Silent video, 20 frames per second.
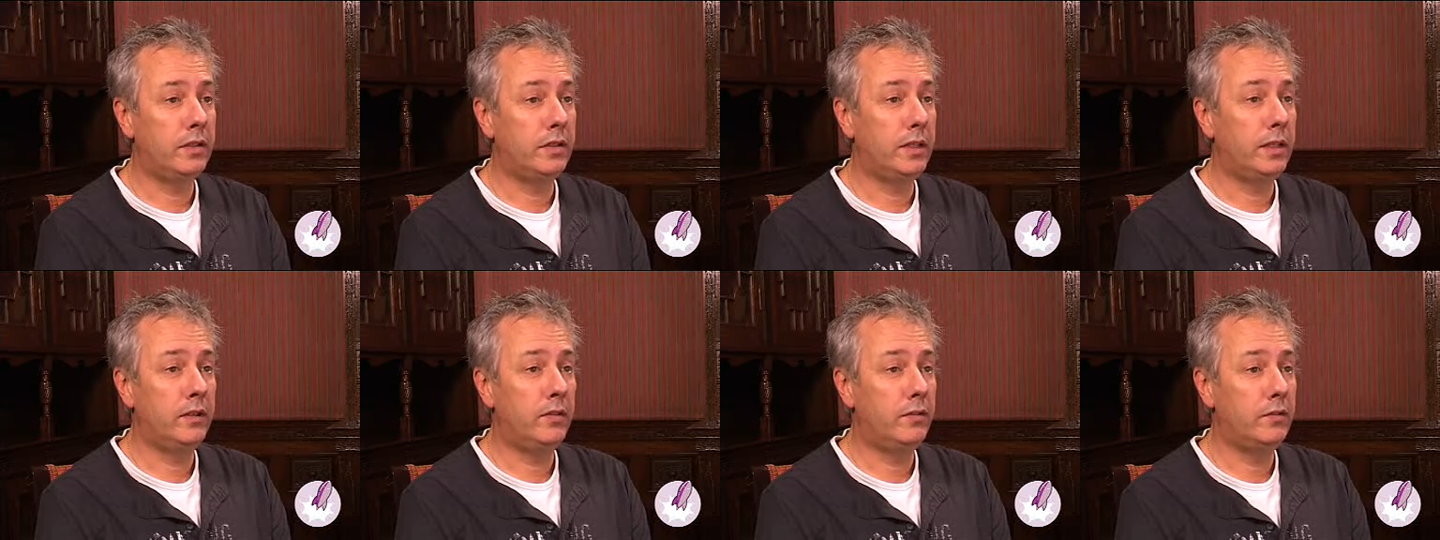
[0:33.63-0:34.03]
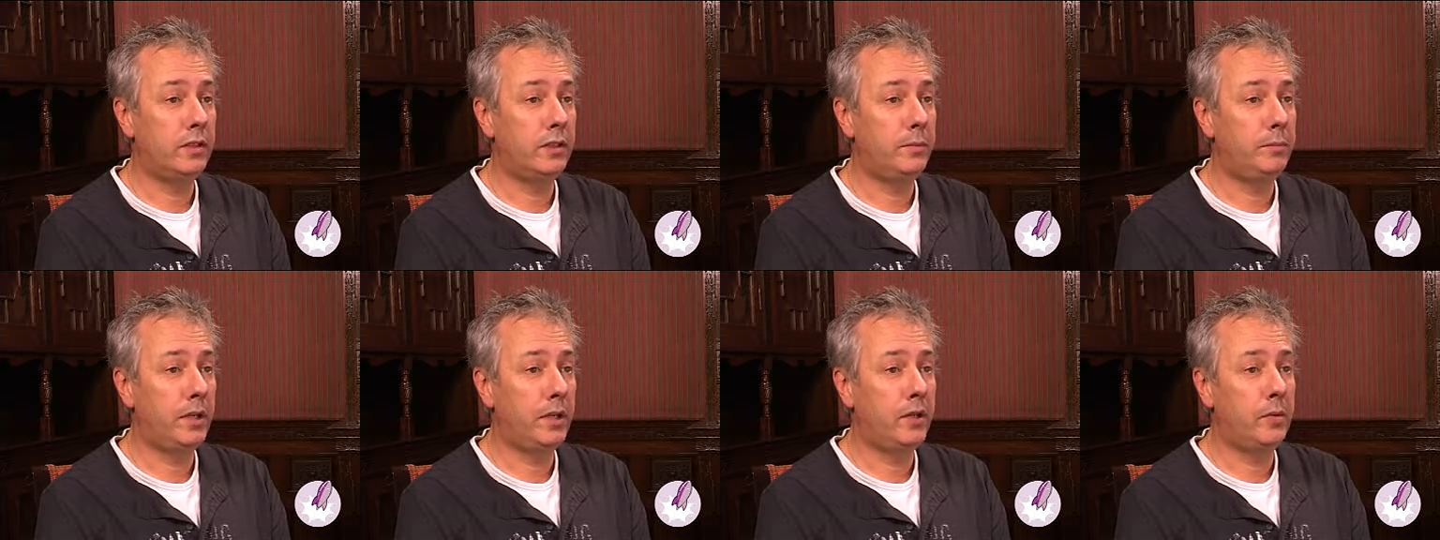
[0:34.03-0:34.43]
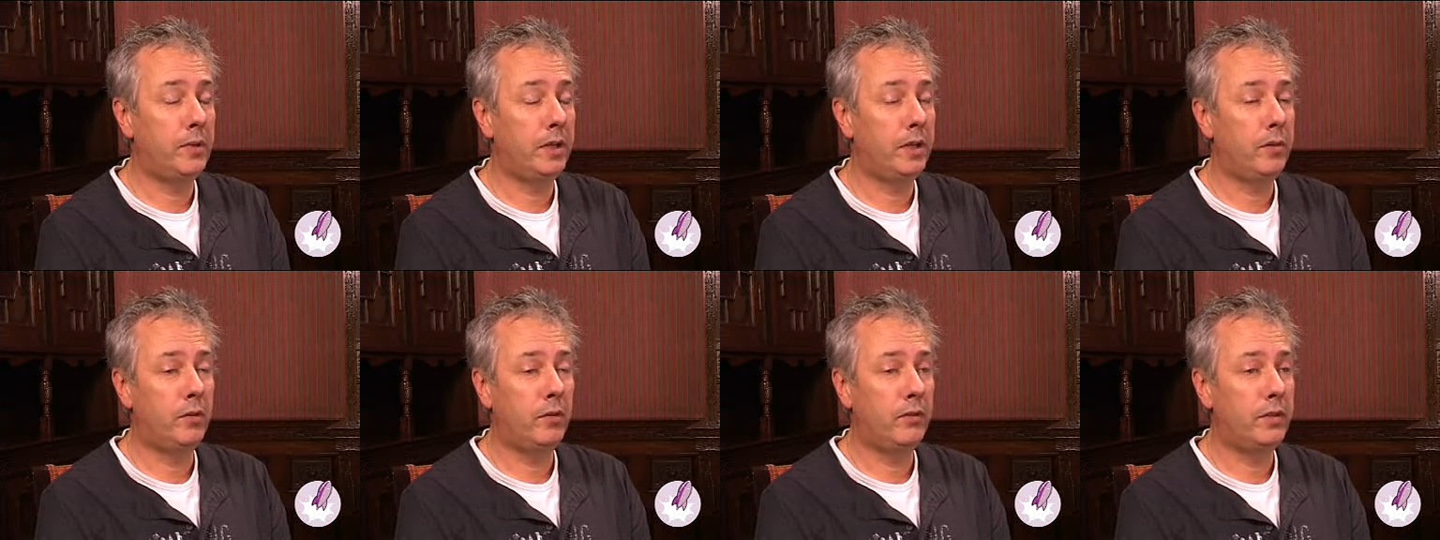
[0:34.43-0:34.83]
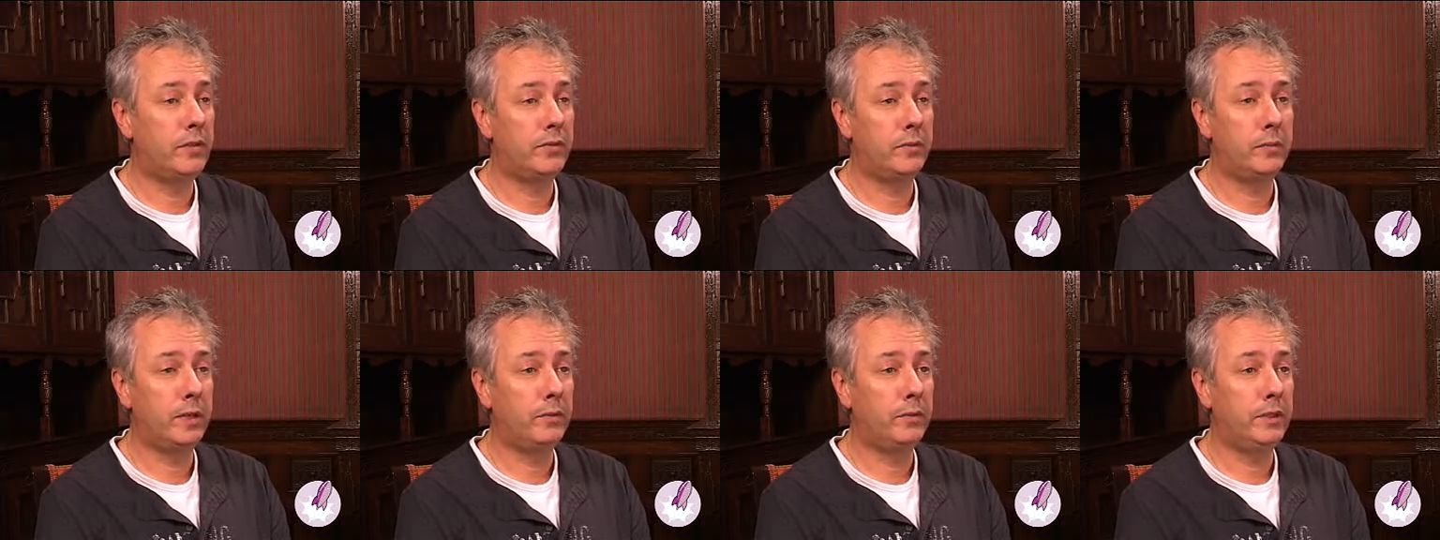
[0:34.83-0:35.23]
and then obviously pick up inquiries
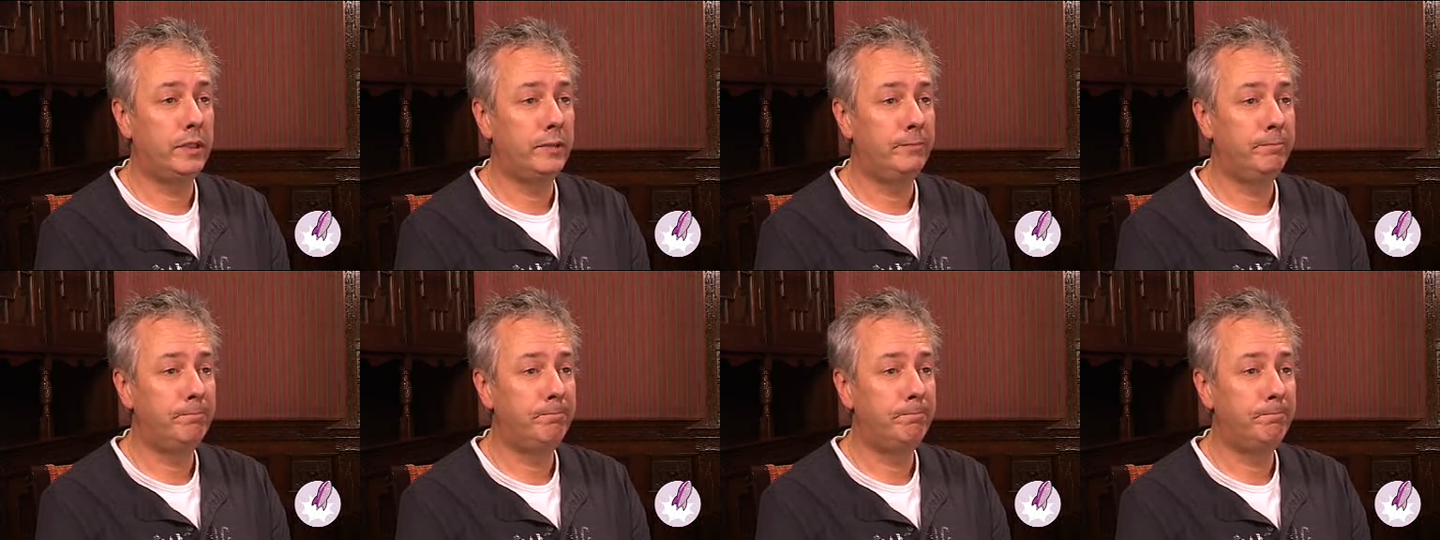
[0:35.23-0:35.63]
from that way.